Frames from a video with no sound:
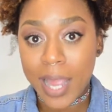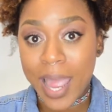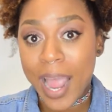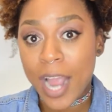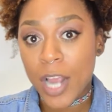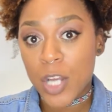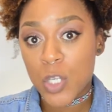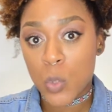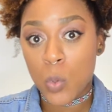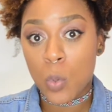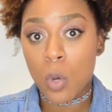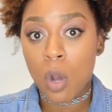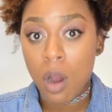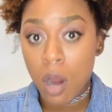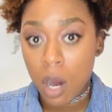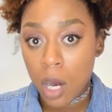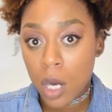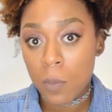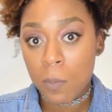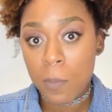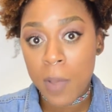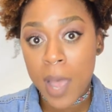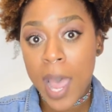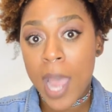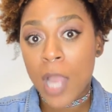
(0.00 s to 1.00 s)
actual
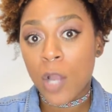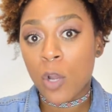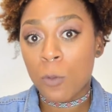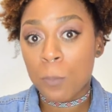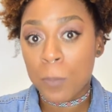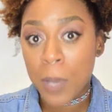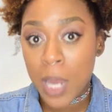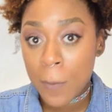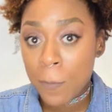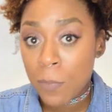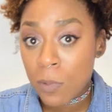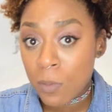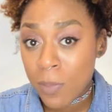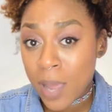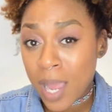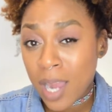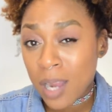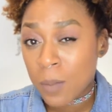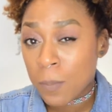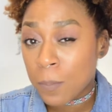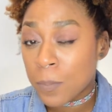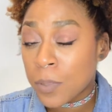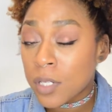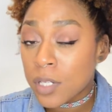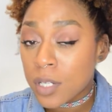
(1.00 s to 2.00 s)
hardback or
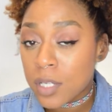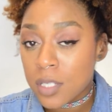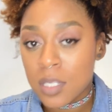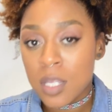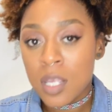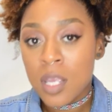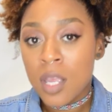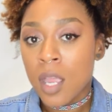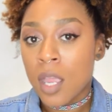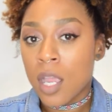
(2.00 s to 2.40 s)
paperback books.